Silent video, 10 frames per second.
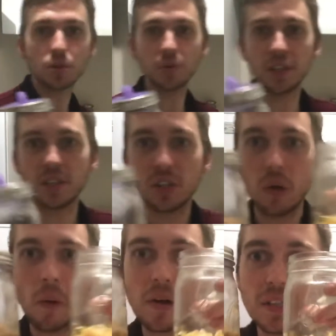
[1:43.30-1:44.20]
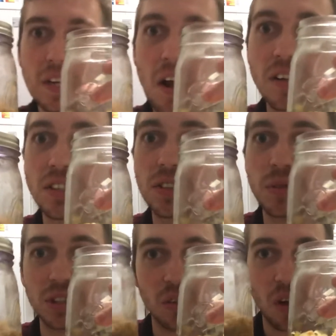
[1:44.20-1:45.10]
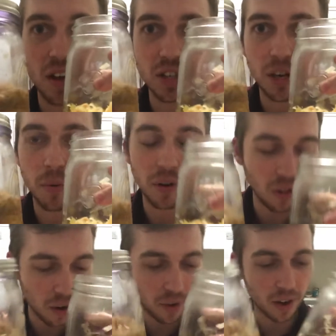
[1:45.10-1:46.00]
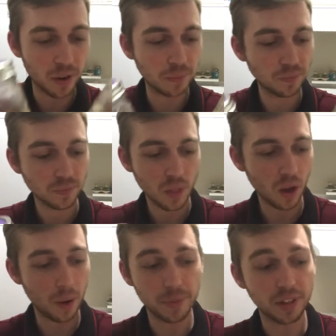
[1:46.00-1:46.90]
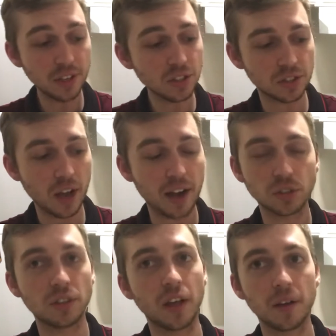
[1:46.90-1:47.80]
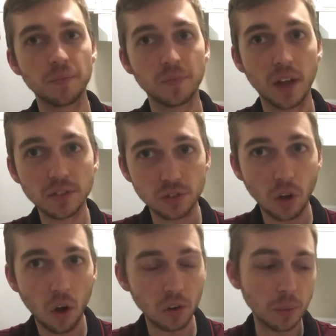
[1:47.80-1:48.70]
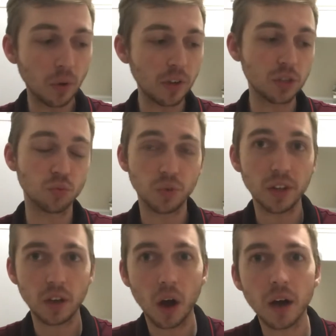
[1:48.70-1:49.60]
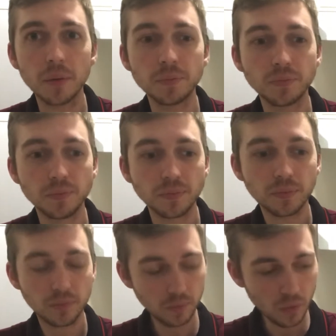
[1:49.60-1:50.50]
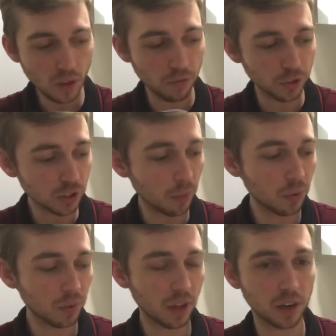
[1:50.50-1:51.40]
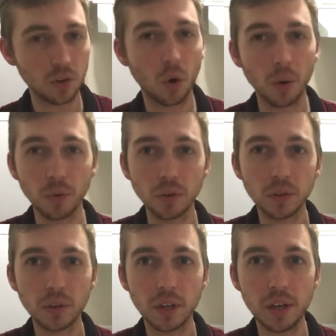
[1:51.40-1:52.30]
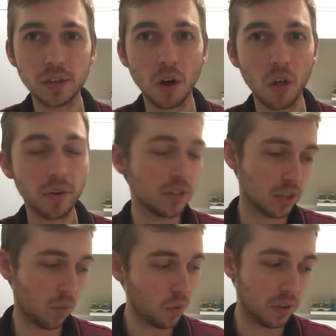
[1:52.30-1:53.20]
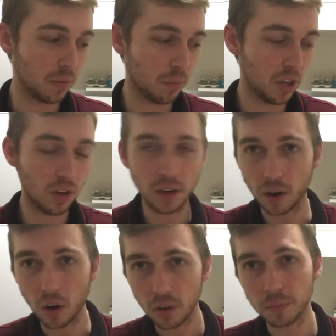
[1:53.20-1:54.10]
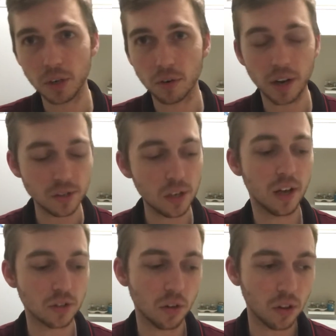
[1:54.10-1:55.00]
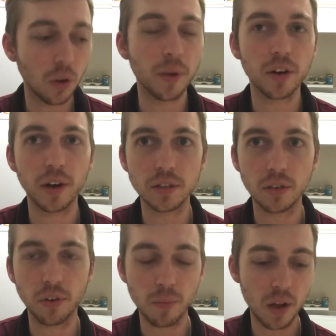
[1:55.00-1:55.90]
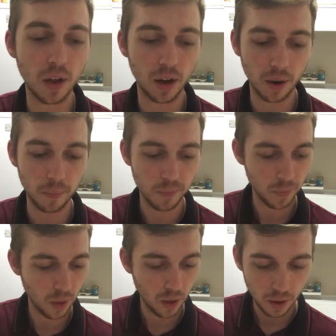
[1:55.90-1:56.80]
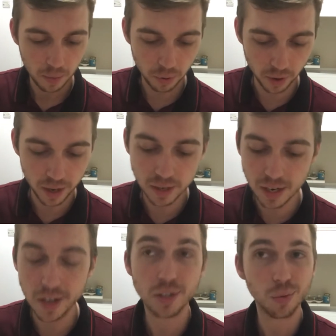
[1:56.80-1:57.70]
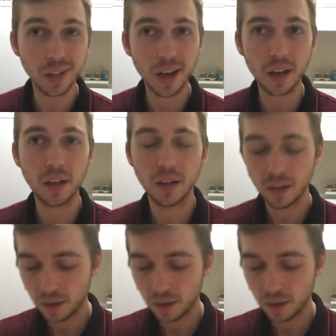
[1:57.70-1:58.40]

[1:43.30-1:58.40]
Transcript: between the two. This one's a lot deeper, a lot redder. But this is actually, like, that's tolerable. It's really hot. For someone with, like, a normal heat tolerance, it wouldn't be good at all. It'd be crazy. It's a little bit crazy for me, and I'm pretty decent with that.